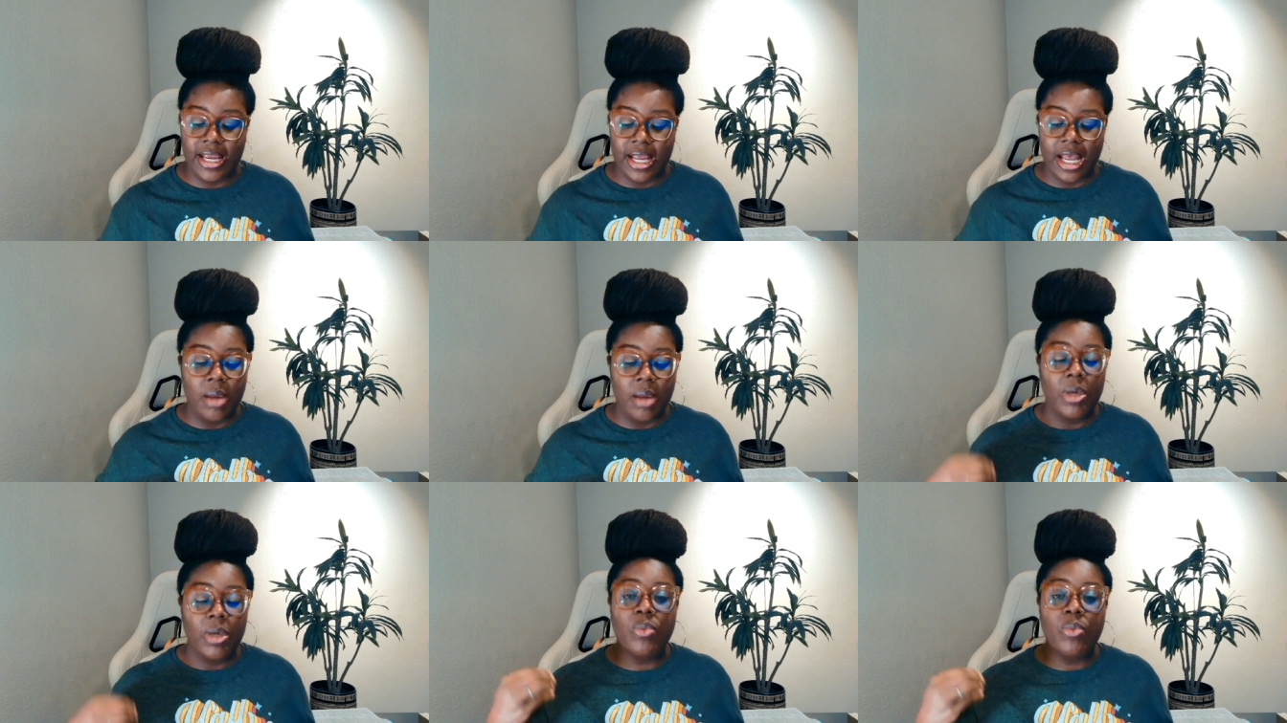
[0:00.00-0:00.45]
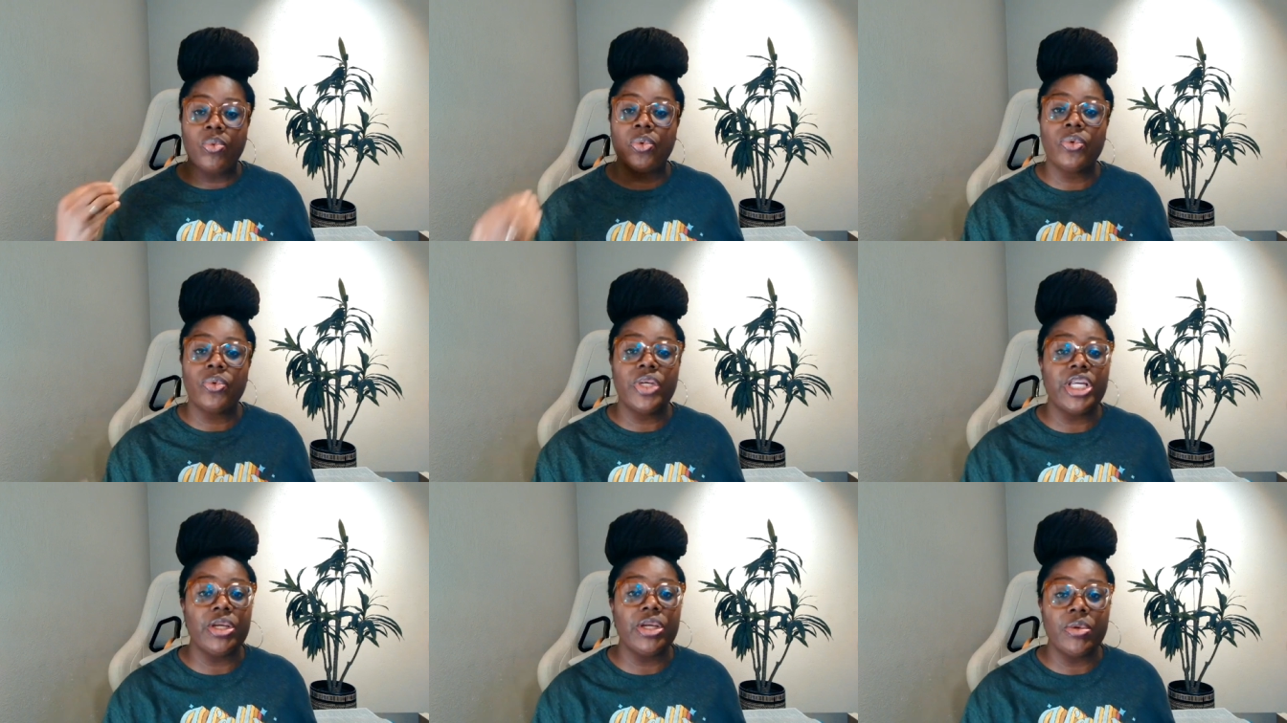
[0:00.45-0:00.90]
I'm
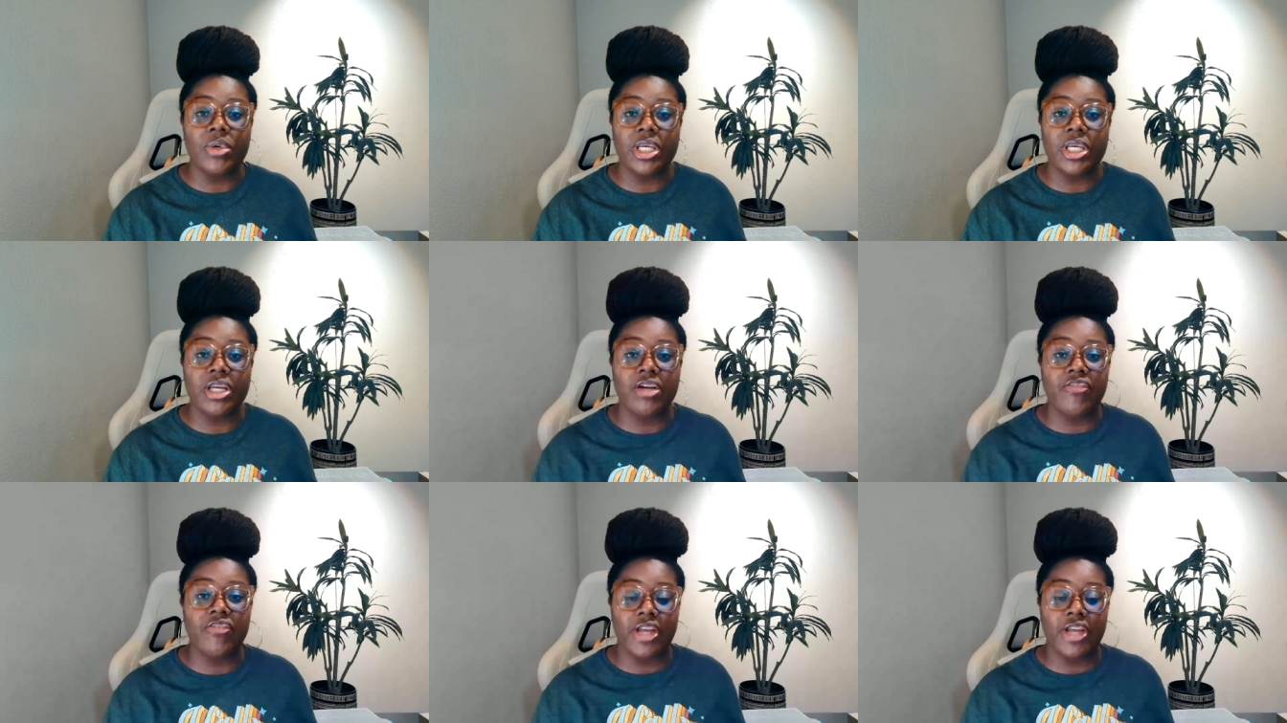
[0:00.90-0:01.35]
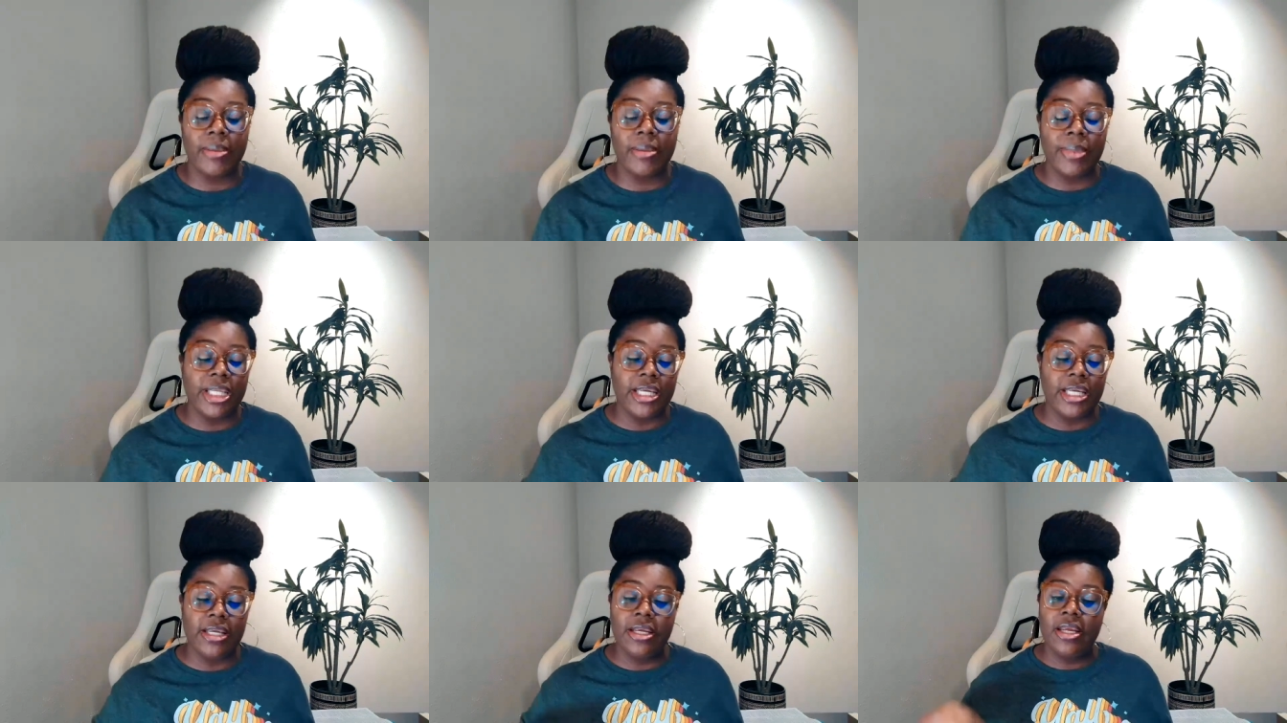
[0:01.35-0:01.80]
uprooting you and your
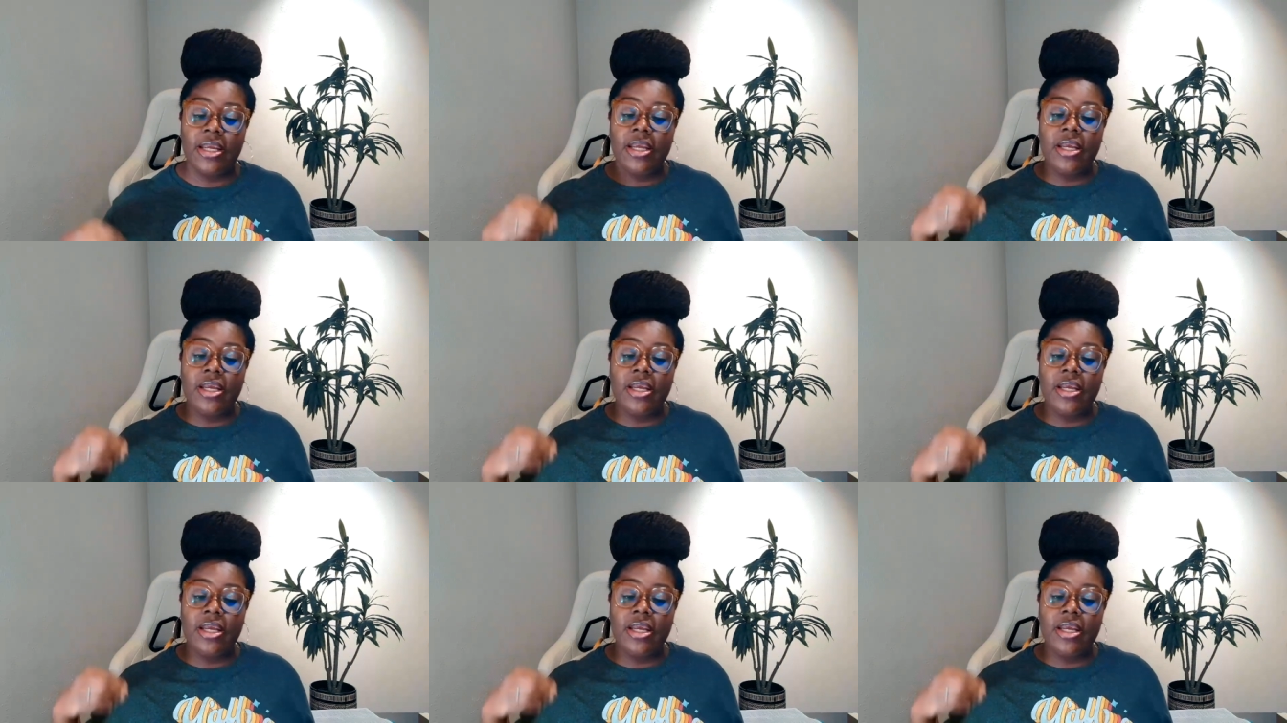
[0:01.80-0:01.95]
family.